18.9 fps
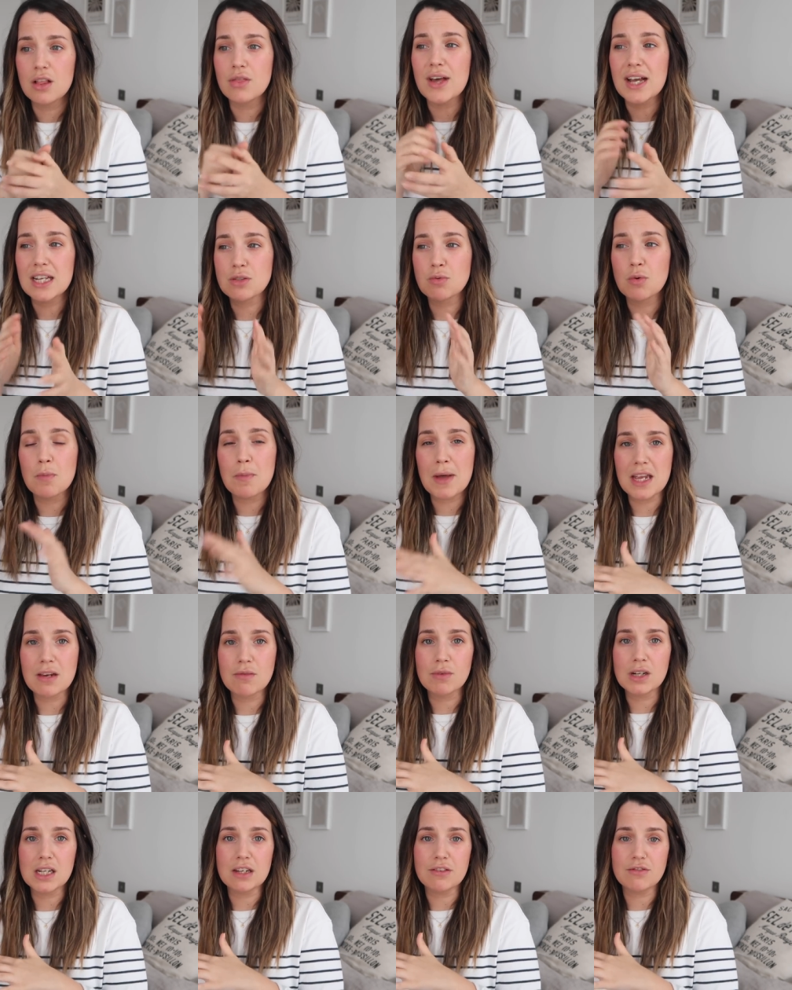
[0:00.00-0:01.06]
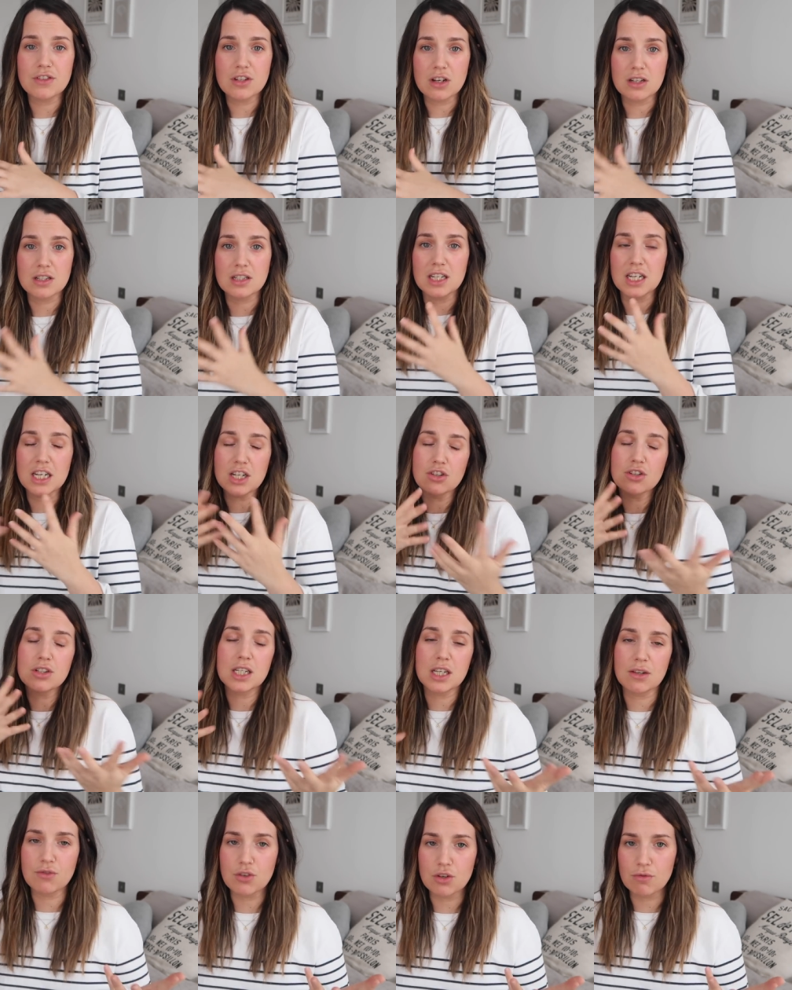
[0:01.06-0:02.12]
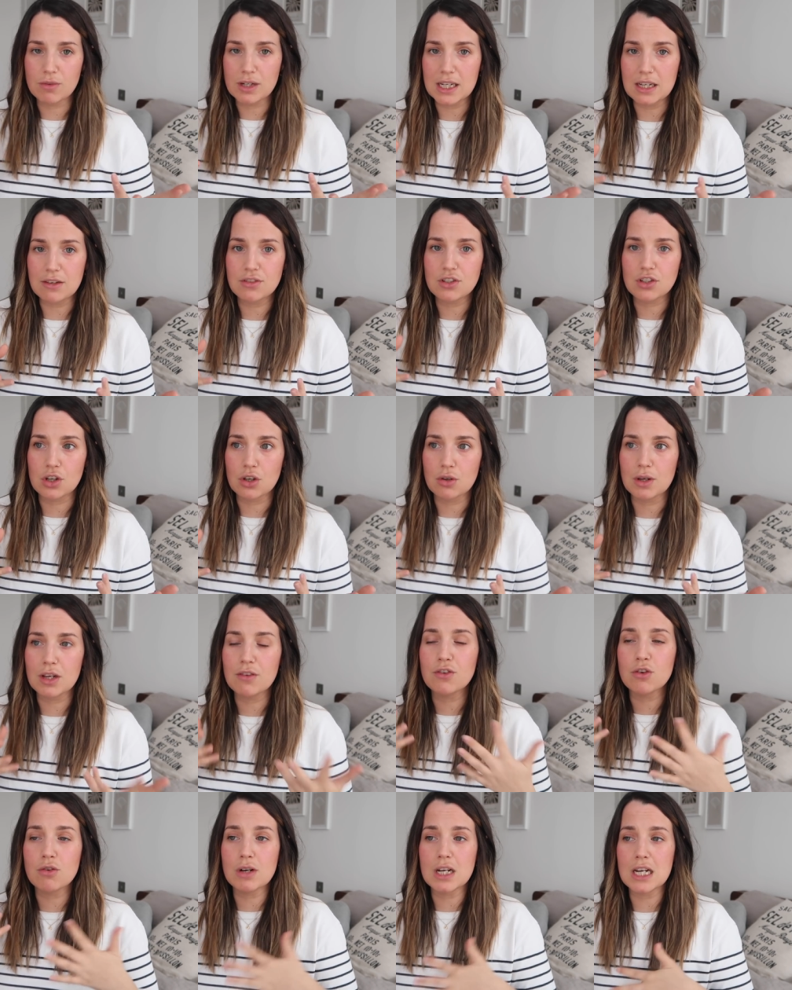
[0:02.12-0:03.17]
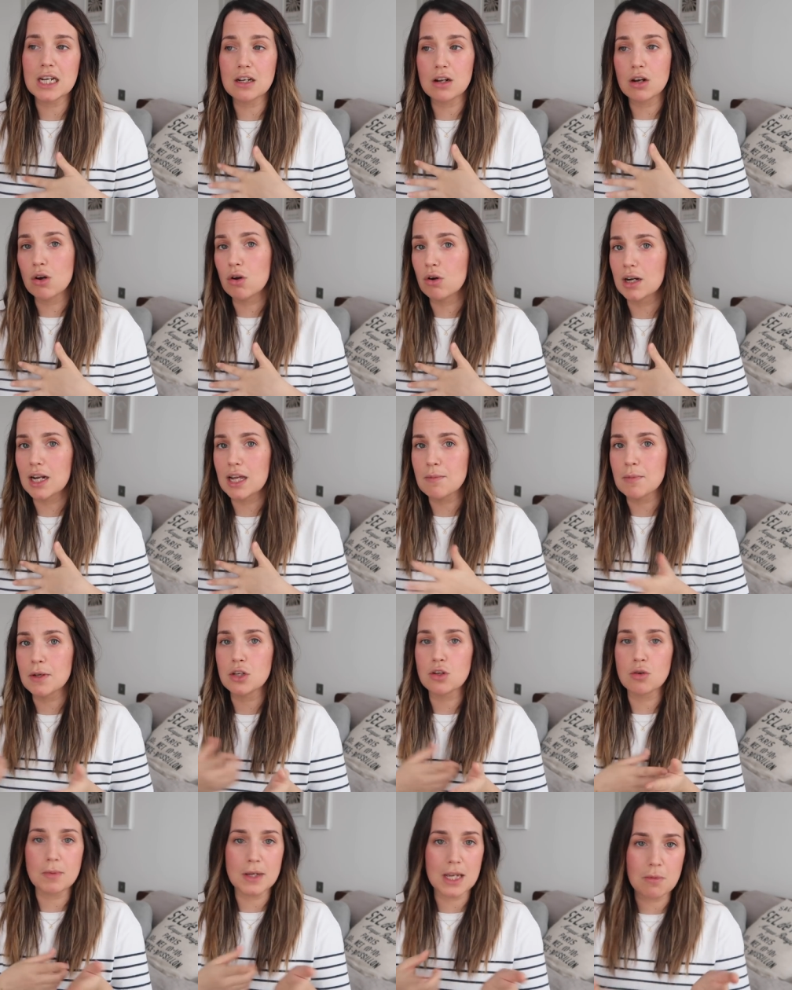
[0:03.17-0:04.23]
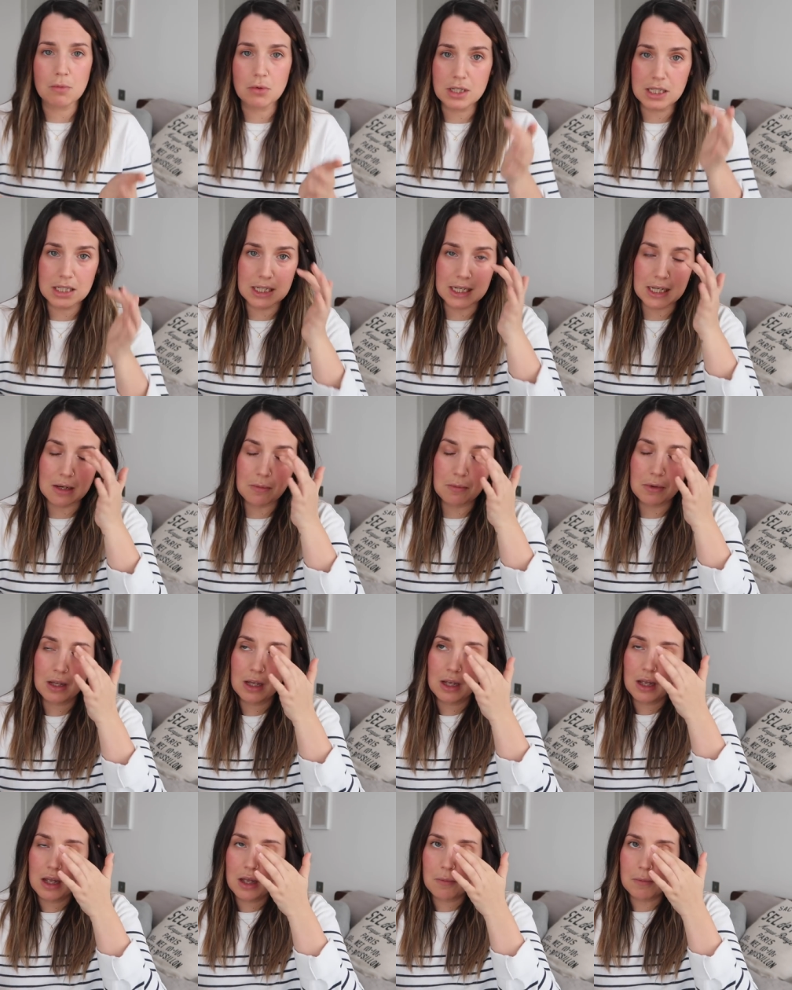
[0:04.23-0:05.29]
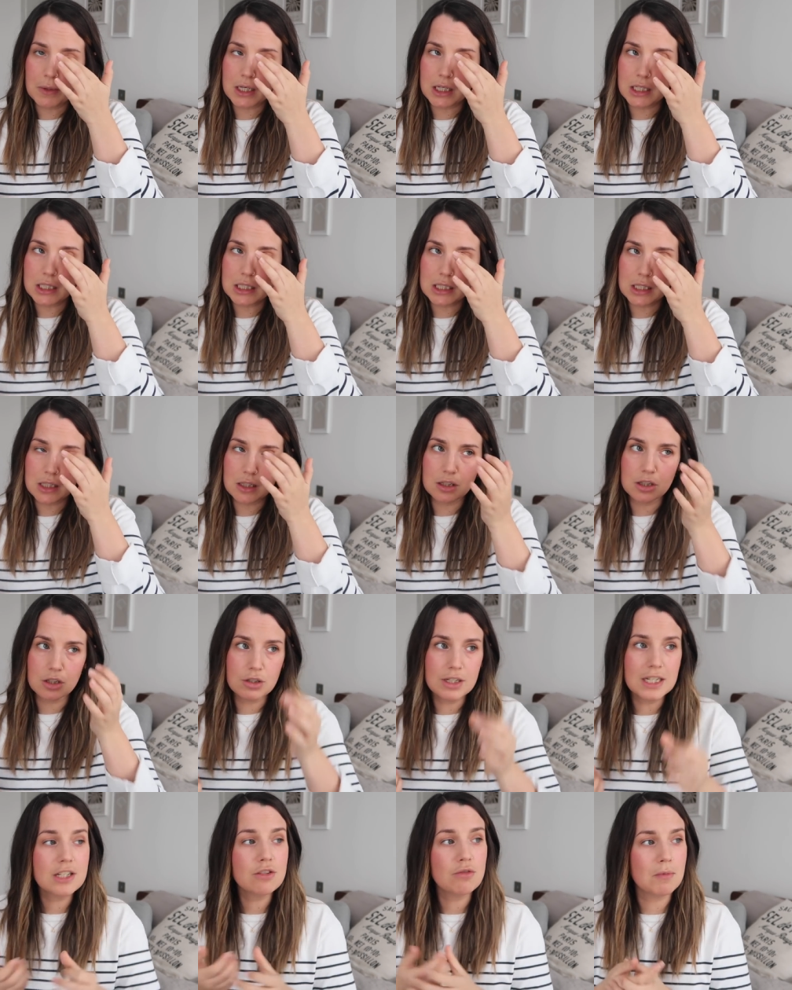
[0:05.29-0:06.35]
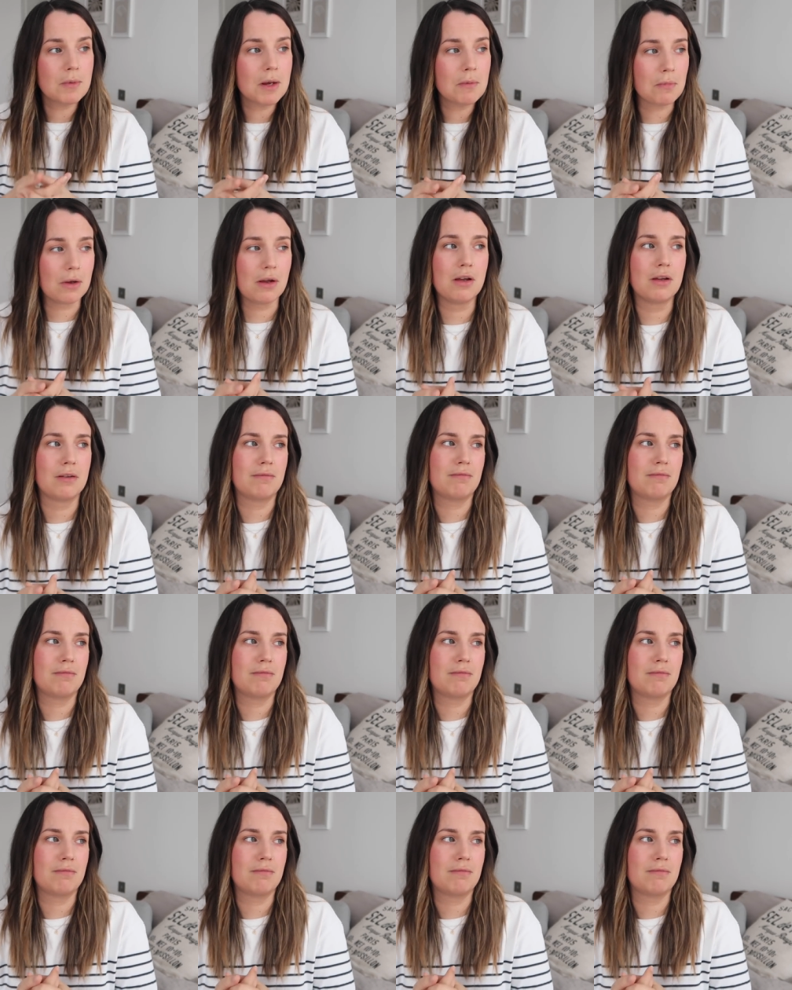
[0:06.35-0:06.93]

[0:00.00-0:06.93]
That's what pain relief does. It just gives you relief. So if you're in a long labour, you'll be able to sleep. Because you need to remember